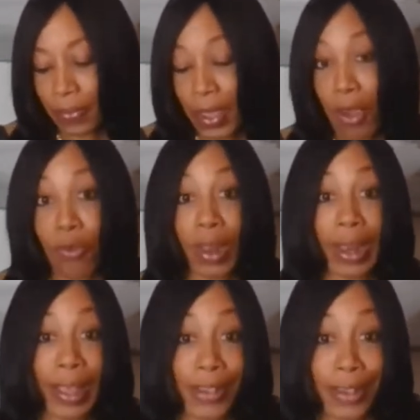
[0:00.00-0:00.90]

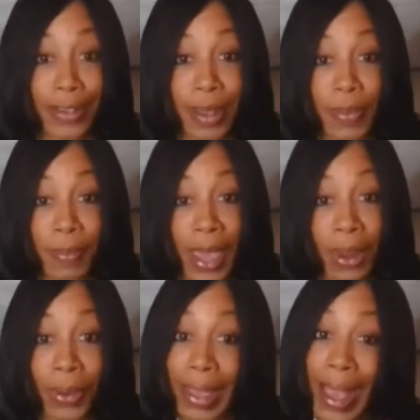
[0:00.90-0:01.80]
Relationships matter.
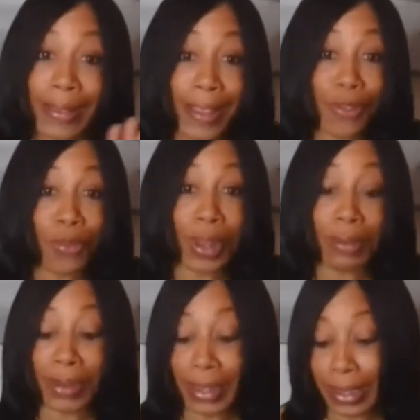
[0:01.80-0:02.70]
Guys, that's really,
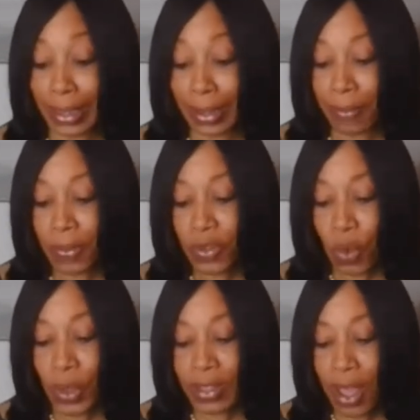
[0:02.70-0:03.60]
really good. So, we
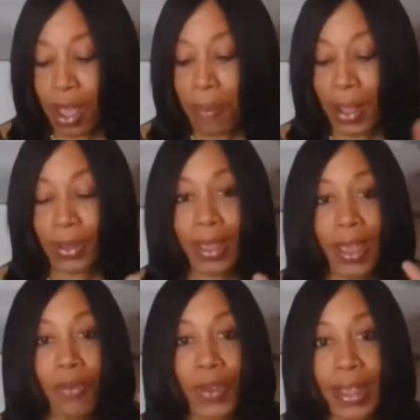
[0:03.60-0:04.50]
talk about
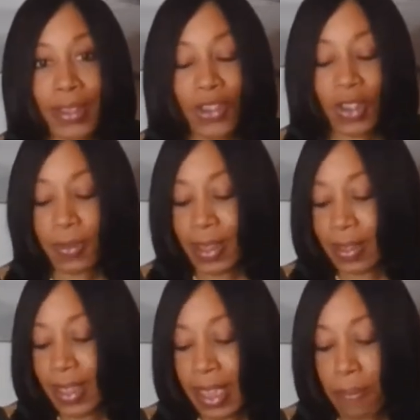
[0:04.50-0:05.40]
relationships and
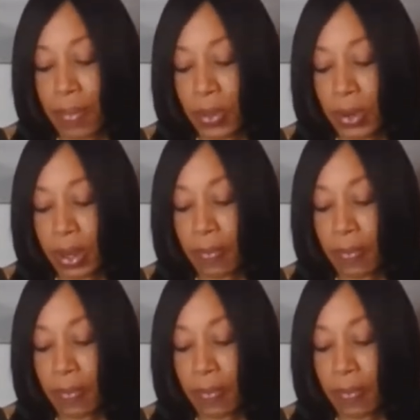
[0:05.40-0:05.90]
team building.